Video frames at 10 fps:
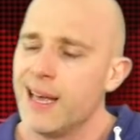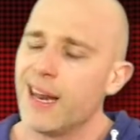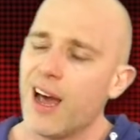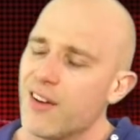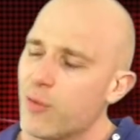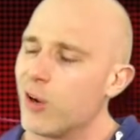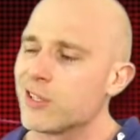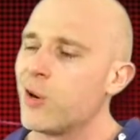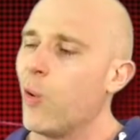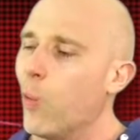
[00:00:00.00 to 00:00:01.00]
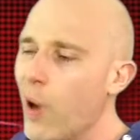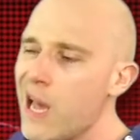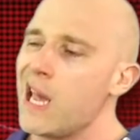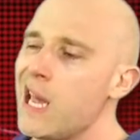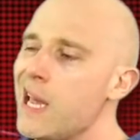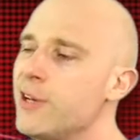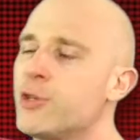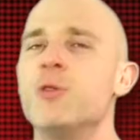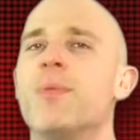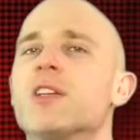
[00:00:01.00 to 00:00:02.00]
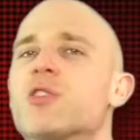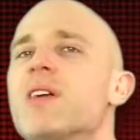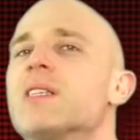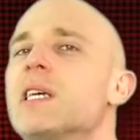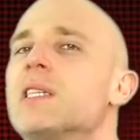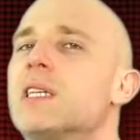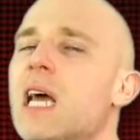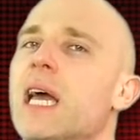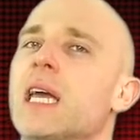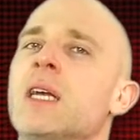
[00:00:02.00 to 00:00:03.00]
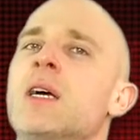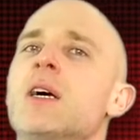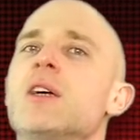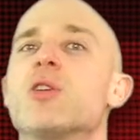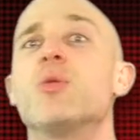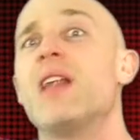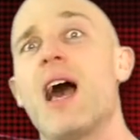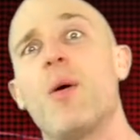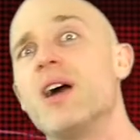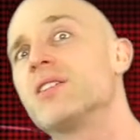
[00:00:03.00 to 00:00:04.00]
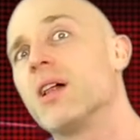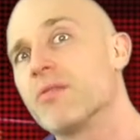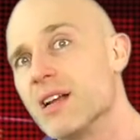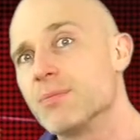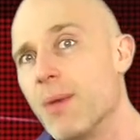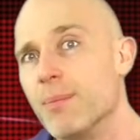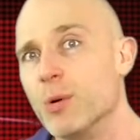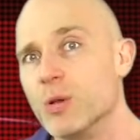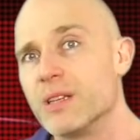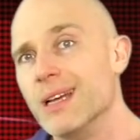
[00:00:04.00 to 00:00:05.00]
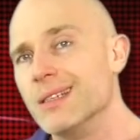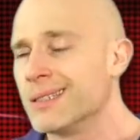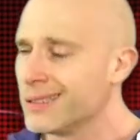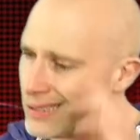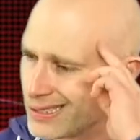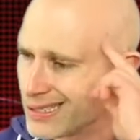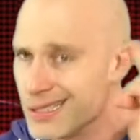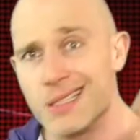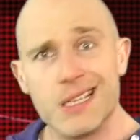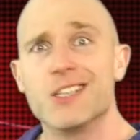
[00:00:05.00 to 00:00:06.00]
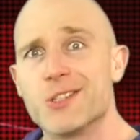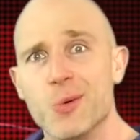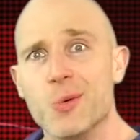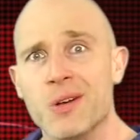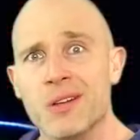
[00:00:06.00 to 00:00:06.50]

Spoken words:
And I've watched way too much wrestling today, so now I shall rest my bald head. See you soon.